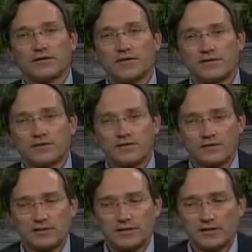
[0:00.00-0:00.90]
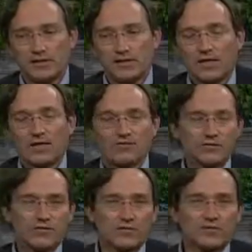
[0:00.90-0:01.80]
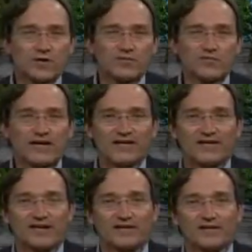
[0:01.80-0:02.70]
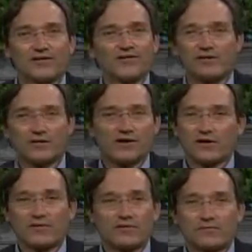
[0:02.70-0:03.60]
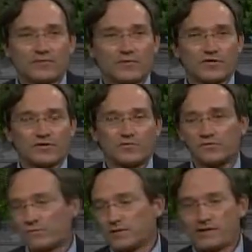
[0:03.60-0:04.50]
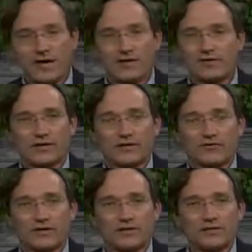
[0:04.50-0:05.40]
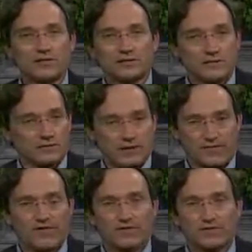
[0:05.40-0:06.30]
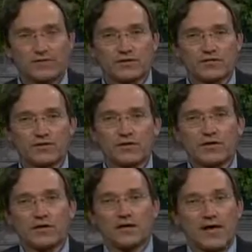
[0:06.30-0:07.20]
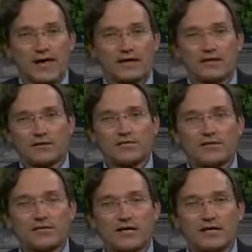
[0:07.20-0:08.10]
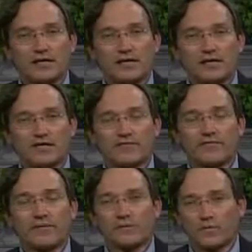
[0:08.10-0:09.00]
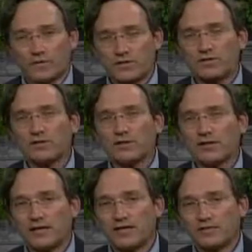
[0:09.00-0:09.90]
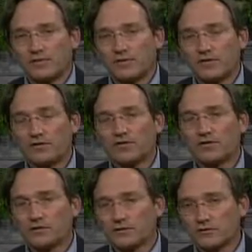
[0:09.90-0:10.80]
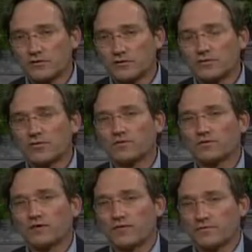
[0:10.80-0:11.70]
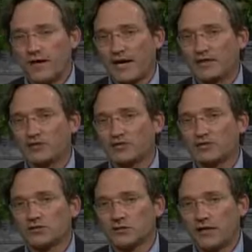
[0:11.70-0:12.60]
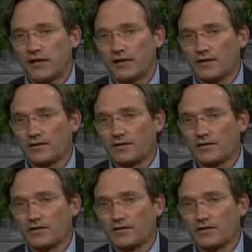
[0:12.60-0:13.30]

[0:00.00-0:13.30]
Now see, if she was on regular Medicare, she'd have gone to the emergency room, gotten her x-rays, it's like fee-for-service, and been taken care of. But once you're on an HMO, you're under the rules of managed care.